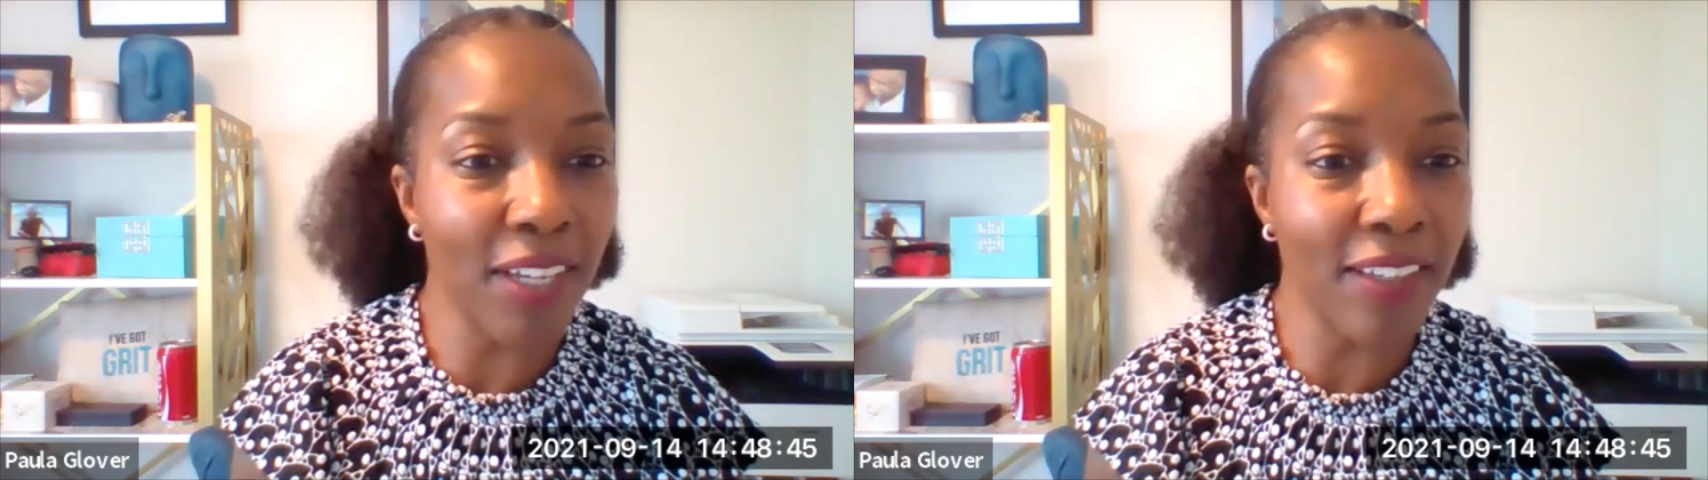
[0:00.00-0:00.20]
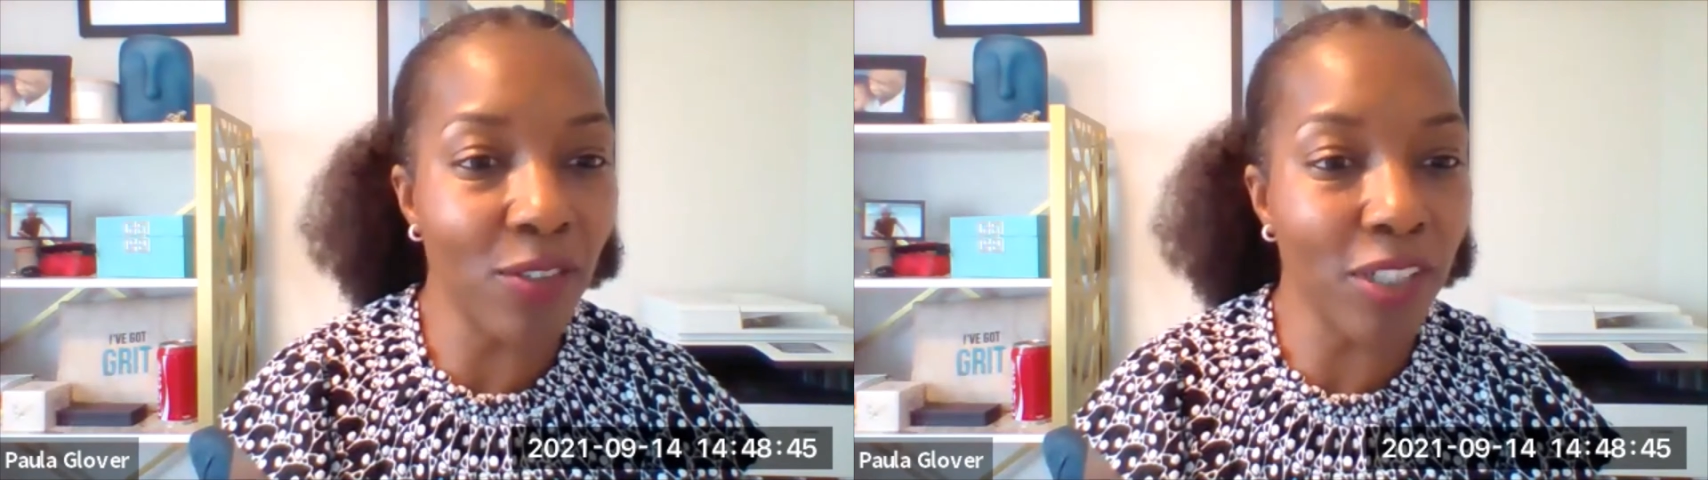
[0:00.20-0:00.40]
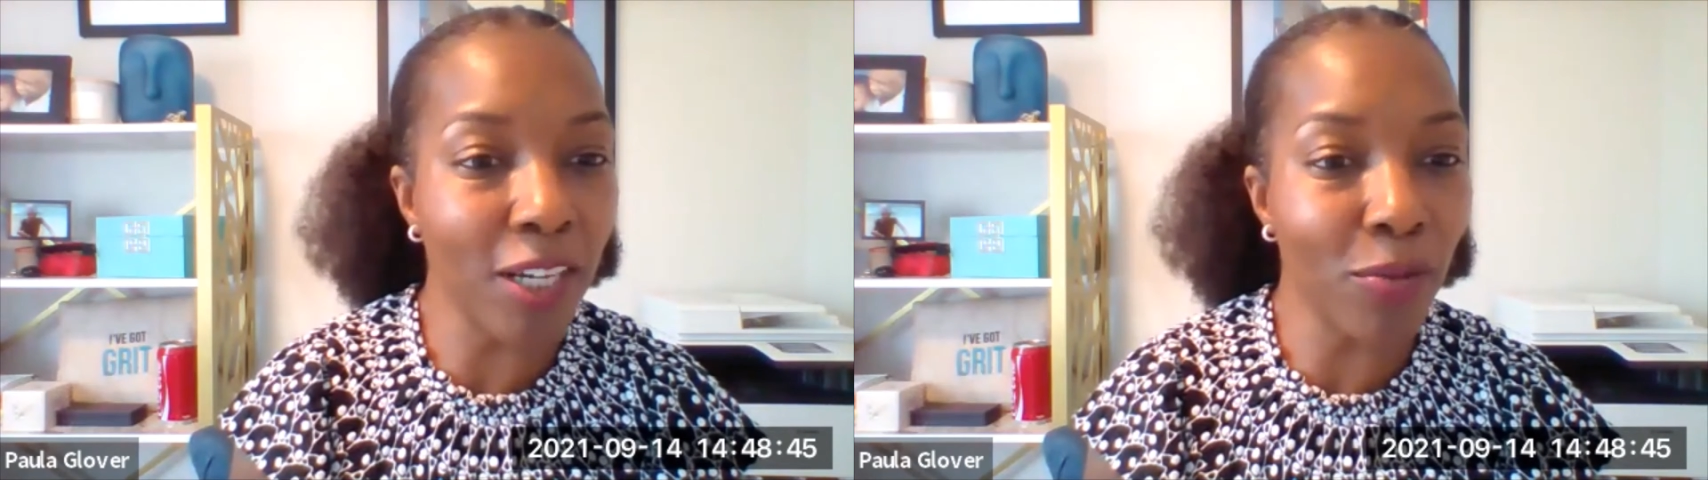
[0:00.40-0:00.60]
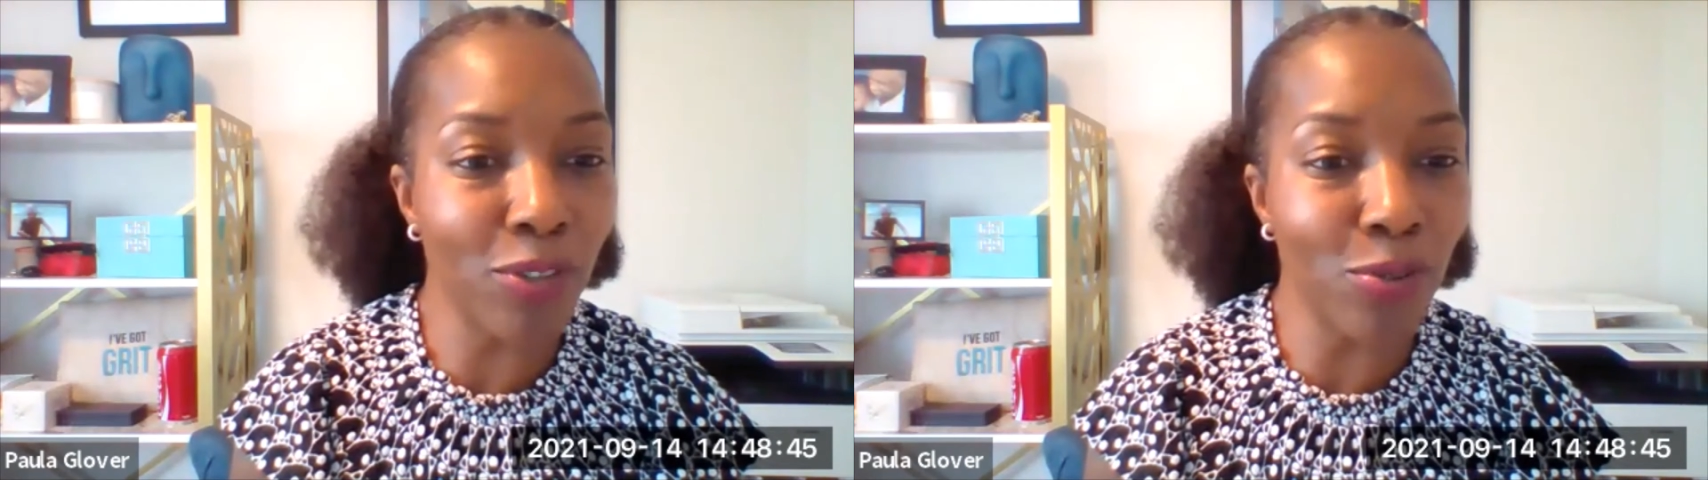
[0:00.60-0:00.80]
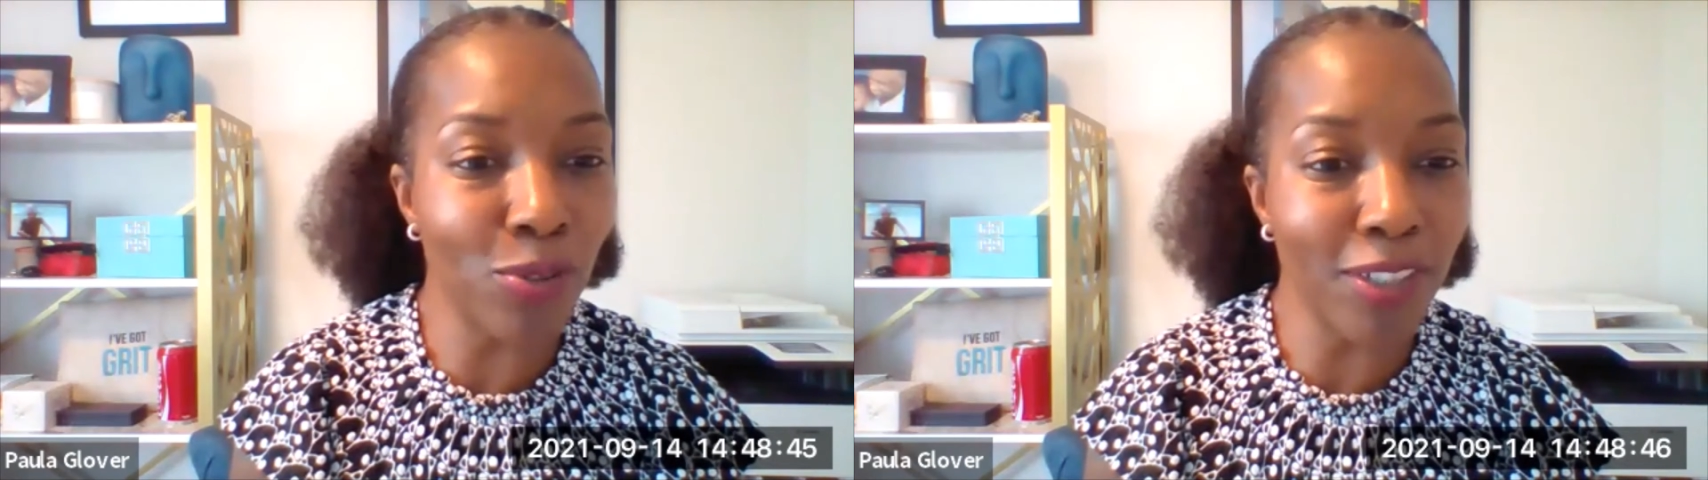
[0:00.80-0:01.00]
face or can we
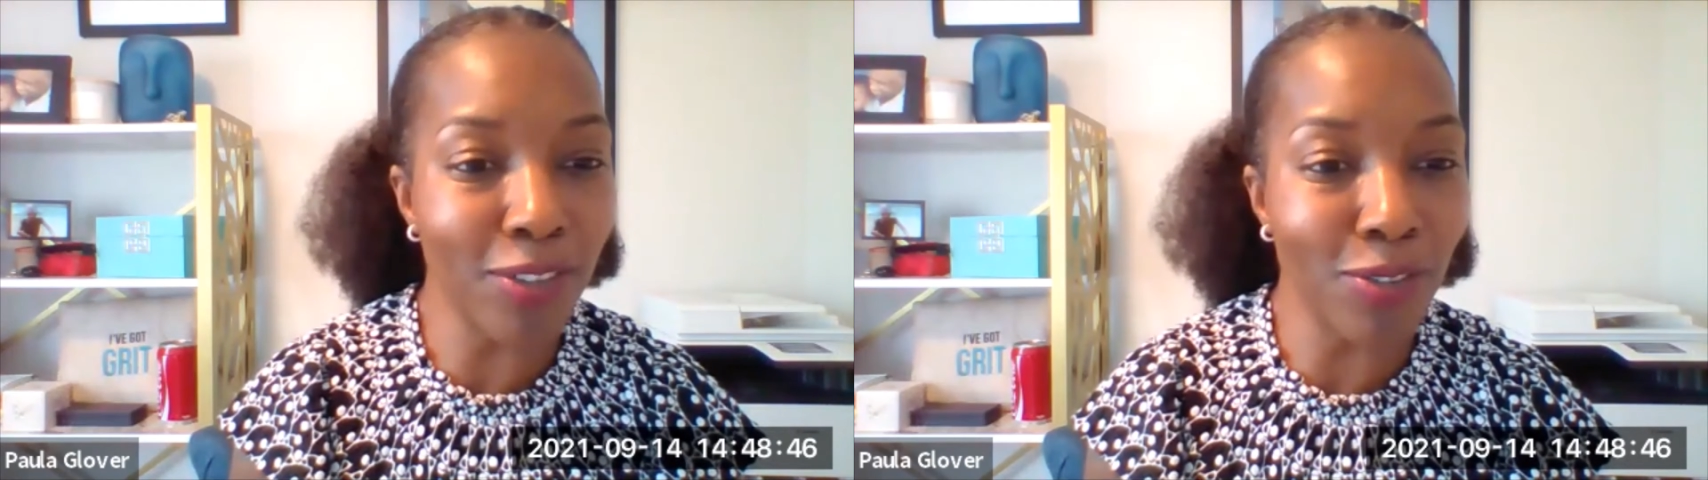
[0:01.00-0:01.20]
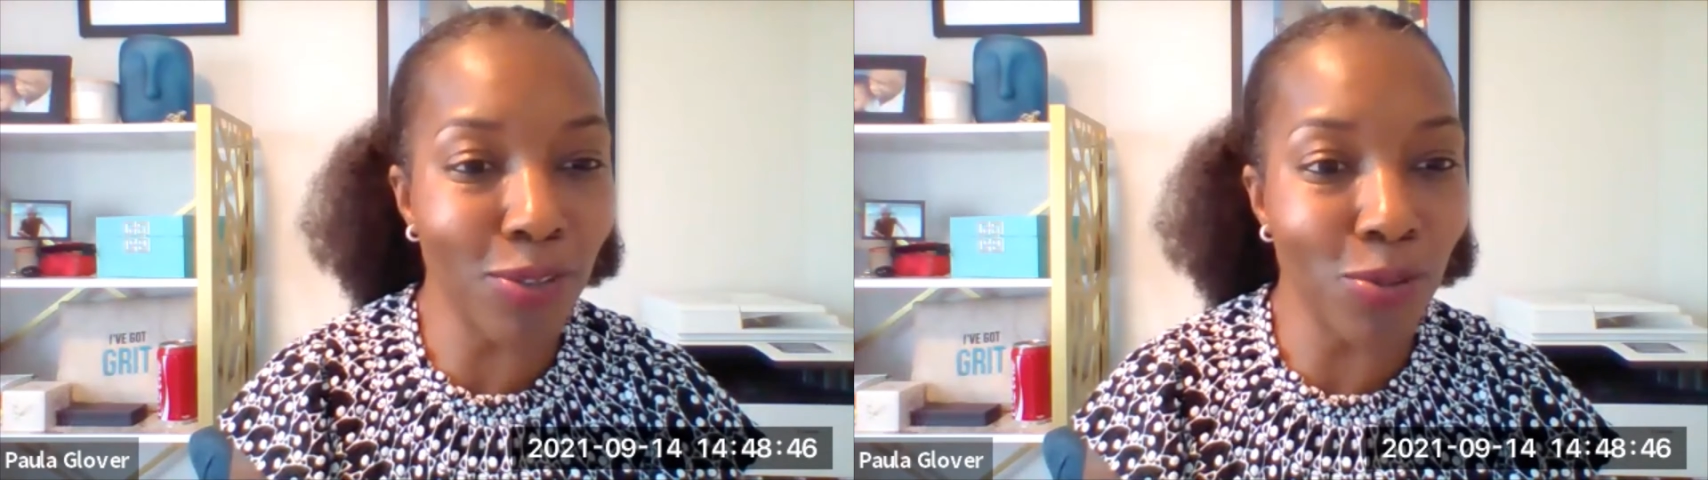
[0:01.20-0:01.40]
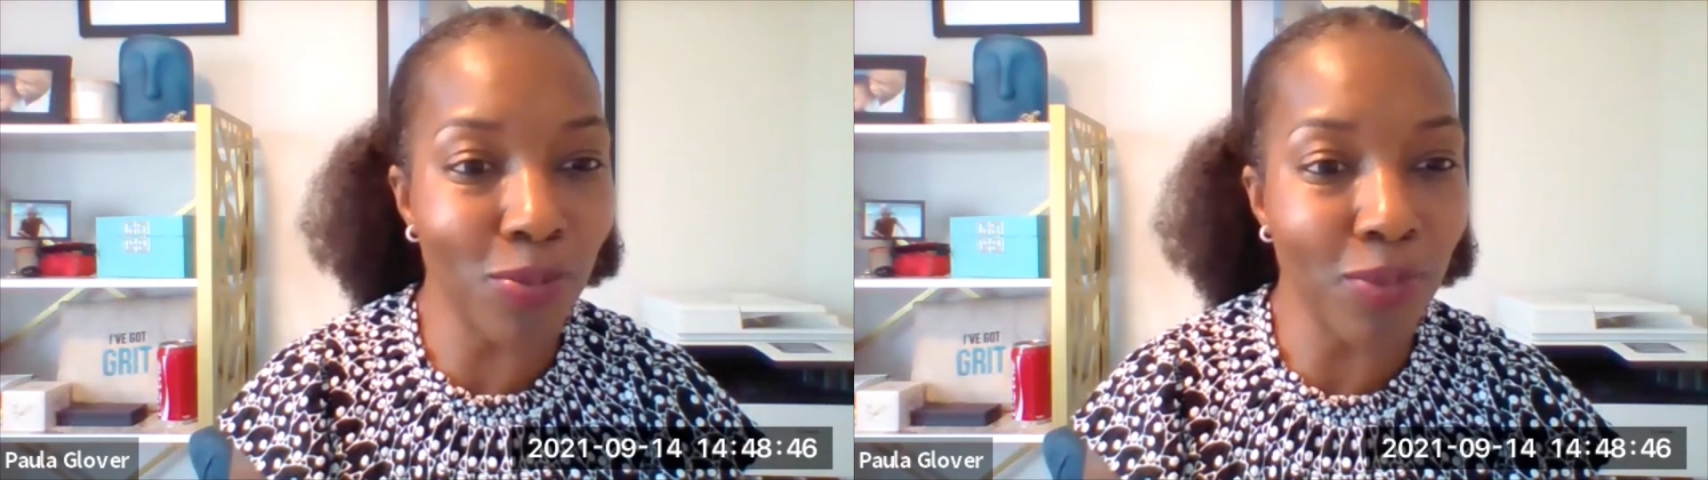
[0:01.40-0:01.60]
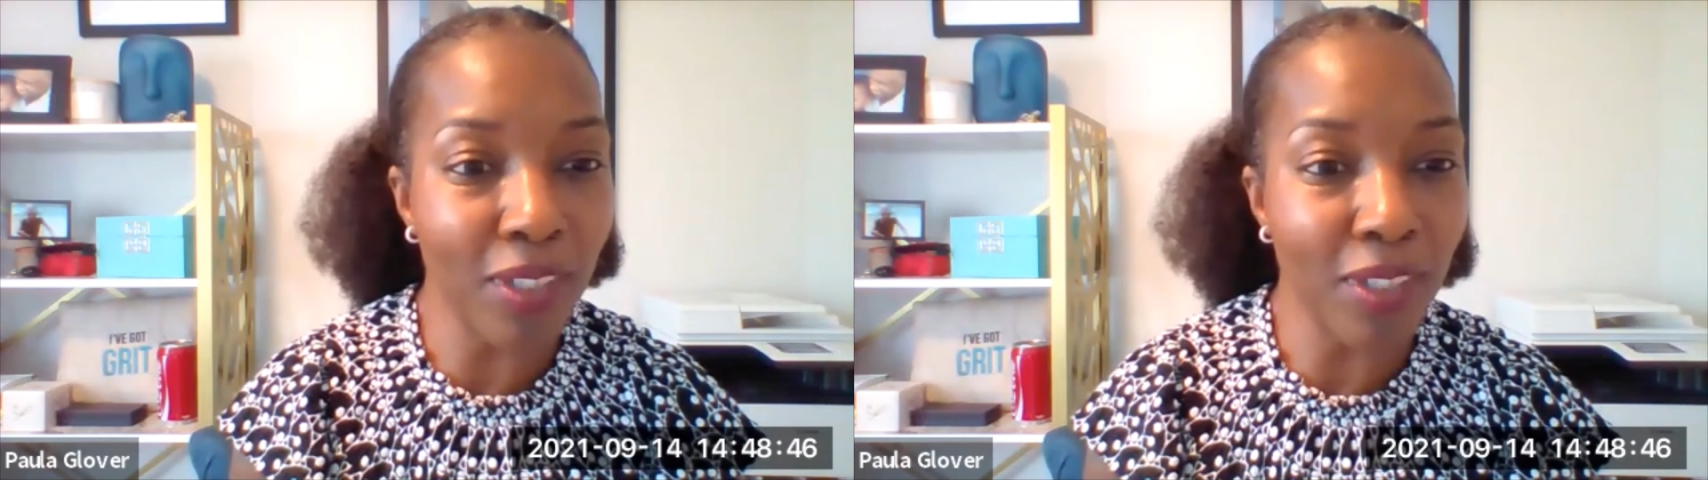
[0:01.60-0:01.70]
do it on a Zoom?